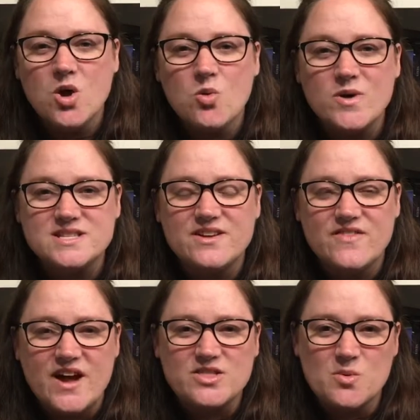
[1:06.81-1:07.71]
was the
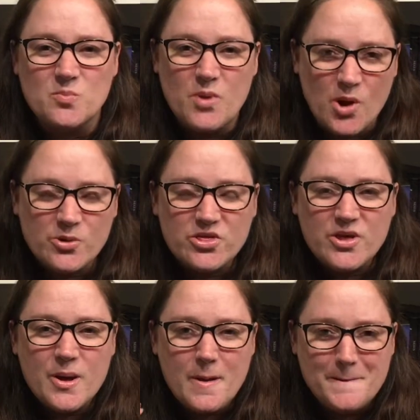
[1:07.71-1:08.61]
fact that
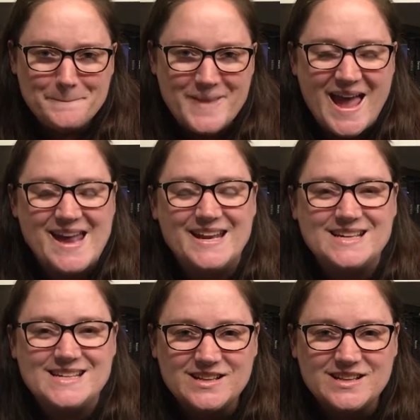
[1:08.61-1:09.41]
both men